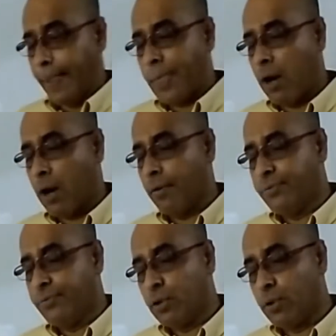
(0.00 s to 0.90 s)
Now
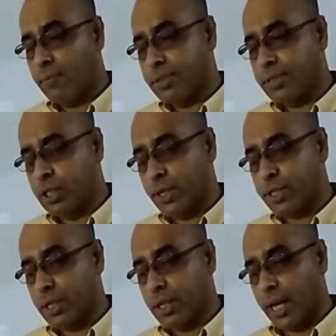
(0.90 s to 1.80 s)
if you have a
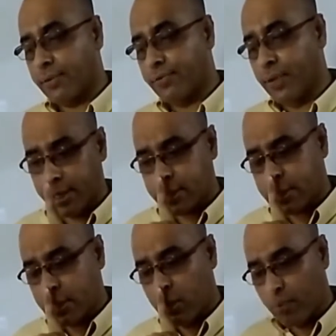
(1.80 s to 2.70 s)
situation like
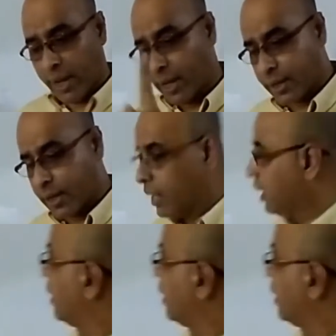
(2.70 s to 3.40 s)
this where